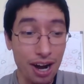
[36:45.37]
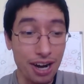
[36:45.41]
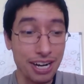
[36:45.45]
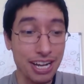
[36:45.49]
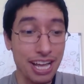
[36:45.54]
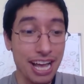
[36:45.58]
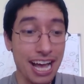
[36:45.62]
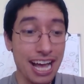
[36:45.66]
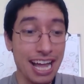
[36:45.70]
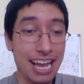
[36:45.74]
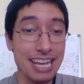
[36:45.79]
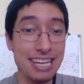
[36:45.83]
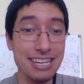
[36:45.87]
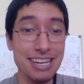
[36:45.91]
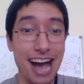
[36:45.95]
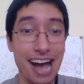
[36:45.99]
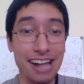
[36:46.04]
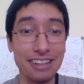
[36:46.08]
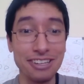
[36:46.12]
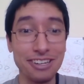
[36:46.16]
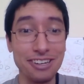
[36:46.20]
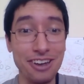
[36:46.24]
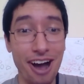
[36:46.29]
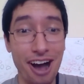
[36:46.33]
hard
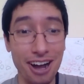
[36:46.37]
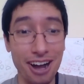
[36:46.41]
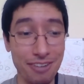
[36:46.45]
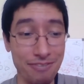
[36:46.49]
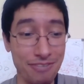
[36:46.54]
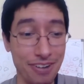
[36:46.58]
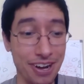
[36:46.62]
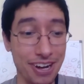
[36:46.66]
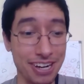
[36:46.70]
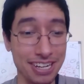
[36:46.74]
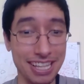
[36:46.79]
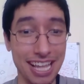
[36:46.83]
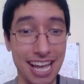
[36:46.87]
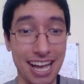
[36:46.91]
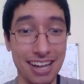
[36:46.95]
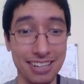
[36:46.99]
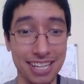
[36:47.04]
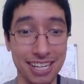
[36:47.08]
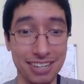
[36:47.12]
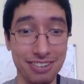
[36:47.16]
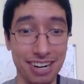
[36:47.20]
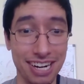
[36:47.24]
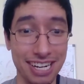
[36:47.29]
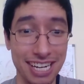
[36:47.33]
not to talk very
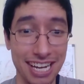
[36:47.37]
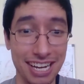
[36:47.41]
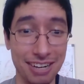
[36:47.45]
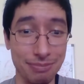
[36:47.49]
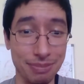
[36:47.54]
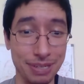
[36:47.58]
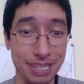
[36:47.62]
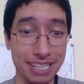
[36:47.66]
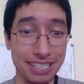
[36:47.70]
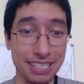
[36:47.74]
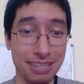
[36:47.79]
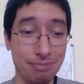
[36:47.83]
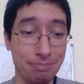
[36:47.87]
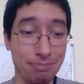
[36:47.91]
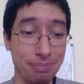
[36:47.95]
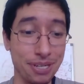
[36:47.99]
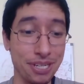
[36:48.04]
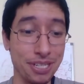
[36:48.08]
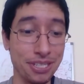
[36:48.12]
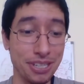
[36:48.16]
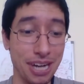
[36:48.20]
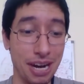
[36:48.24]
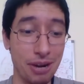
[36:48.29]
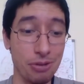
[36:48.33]
loudly right now because I'm
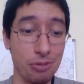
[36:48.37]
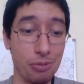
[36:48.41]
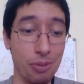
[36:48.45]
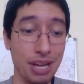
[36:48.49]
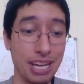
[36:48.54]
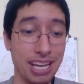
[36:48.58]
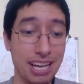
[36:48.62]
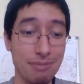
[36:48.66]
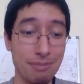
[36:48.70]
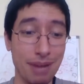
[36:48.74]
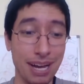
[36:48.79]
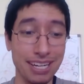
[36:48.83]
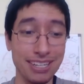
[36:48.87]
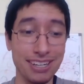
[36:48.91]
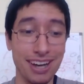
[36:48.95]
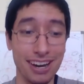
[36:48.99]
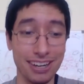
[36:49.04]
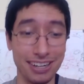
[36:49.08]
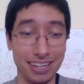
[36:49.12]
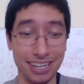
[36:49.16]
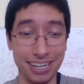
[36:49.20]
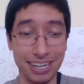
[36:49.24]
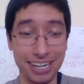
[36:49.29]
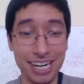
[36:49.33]
pretty sure I would wake up my
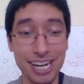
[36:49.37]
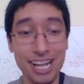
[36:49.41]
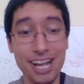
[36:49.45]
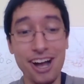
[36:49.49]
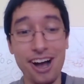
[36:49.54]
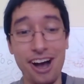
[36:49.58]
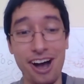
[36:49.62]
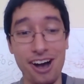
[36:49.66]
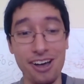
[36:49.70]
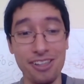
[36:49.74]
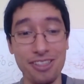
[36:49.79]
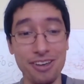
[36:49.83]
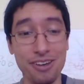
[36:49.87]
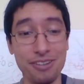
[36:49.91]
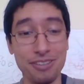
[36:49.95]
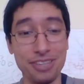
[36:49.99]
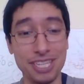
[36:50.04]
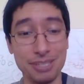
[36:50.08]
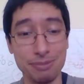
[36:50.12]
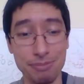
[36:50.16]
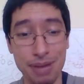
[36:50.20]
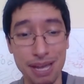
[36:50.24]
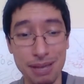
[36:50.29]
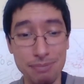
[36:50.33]
daughter. Although
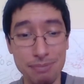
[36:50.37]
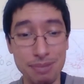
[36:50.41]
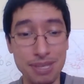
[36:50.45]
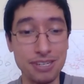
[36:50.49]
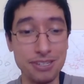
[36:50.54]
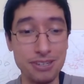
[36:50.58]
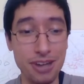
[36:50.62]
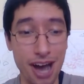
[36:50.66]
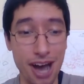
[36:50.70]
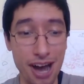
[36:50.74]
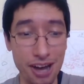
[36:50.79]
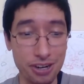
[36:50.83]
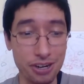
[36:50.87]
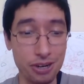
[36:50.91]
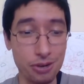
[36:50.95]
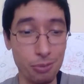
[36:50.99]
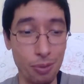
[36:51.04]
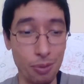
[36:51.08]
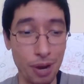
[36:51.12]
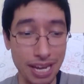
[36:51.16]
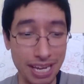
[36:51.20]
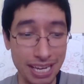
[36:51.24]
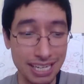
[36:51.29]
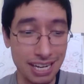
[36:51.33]
this might be daughter
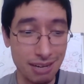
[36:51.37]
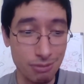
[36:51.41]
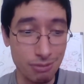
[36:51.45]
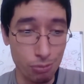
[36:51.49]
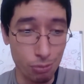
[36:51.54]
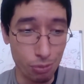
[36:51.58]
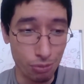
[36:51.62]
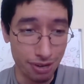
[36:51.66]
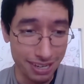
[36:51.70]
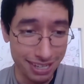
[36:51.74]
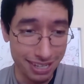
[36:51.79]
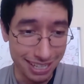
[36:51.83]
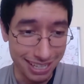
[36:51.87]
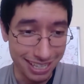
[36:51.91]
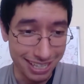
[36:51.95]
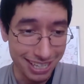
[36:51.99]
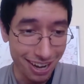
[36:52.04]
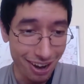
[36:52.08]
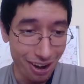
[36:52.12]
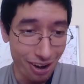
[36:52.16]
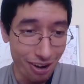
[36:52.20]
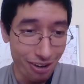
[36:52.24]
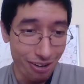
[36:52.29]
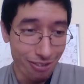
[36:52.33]
waking up worthy.
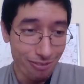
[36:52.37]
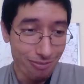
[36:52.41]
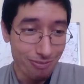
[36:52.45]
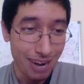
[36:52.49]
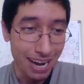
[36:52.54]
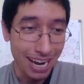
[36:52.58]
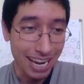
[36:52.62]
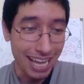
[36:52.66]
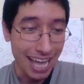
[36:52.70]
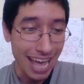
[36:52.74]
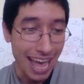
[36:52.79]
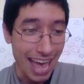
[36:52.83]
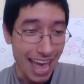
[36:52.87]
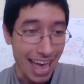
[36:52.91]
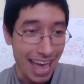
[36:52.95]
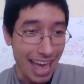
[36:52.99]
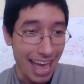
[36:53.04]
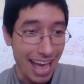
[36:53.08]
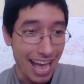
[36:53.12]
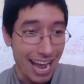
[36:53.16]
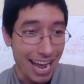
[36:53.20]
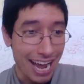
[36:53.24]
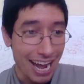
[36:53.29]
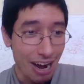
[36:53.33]
Oh my,
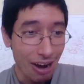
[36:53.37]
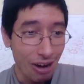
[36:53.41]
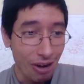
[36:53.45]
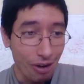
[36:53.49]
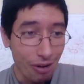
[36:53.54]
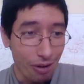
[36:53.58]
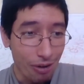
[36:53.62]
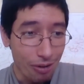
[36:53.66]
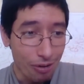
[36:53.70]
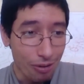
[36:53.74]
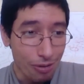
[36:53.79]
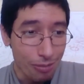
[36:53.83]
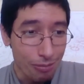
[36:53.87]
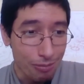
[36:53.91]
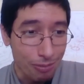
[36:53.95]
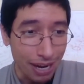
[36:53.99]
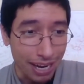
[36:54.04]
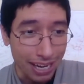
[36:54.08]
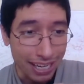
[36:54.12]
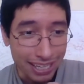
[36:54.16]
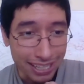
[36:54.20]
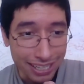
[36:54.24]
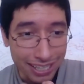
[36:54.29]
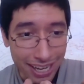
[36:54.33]
oh
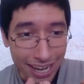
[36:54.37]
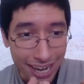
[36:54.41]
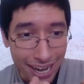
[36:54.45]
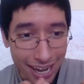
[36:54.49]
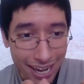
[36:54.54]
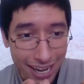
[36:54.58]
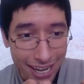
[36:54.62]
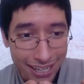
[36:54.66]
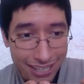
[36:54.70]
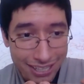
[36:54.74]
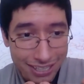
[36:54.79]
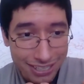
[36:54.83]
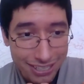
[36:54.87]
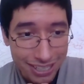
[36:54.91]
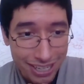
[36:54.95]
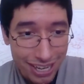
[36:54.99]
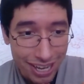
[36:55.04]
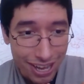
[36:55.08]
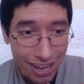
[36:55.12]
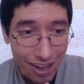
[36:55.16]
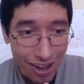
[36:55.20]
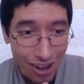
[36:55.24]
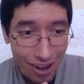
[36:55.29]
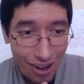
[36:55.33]
my gosh.
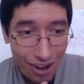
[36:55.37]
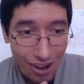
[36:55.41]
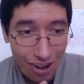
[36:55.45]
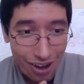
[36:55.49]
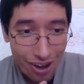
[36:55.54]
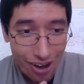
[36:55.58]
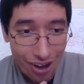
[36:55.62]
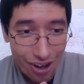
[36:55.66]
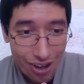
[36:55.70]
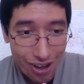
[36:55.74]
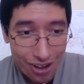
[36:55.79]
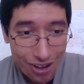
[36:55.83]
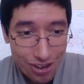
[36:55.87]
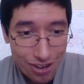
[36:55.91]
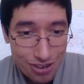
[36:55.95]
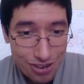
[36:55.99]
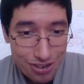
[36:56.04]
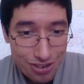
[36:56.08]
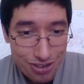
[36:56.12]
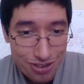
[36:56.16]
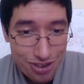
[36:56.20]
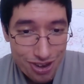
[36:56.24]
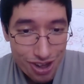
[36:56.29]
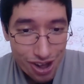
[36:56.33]

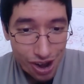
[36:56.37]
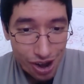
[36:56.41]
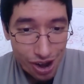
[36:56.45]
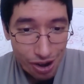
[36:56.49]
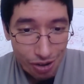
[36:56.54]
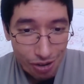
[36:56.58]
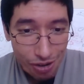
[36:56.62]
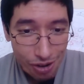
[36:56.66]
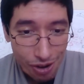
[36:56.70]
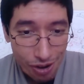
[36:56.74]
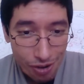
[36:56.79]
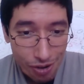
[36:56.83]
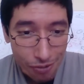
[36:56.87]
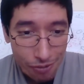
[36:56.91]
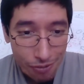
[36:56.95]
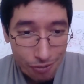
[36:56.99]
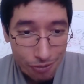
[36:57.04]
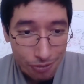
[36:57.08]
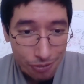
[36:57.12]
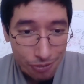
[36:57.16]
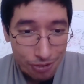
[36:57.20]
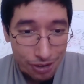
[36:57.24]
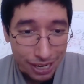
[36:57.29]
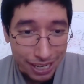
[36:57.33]
No
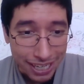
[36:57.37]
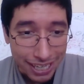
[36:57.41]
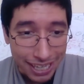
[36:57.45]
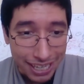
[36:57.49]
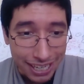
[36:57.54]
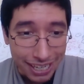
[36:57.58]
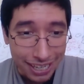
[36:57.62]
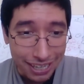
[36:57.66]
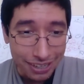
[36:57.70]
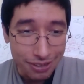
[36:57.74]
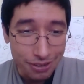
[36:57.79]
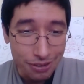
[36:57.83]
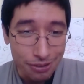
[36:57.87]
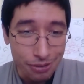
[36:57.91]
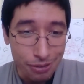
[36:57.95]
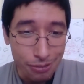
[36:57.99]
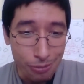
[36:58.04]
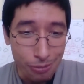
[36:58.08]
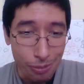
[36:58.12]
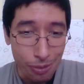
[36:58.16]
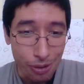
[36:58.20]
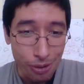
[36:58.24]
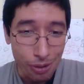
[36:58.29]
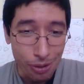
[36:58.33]
freaking
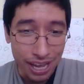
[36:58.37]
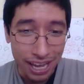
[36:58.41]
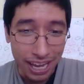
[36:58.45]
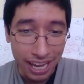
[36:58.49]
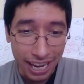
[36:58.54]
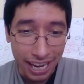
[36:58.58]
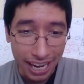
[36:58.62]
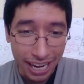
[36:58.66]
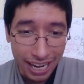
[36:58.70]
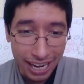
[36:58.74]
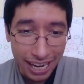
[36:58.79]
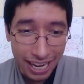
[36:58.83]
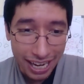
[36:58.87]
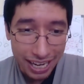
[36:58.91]
way.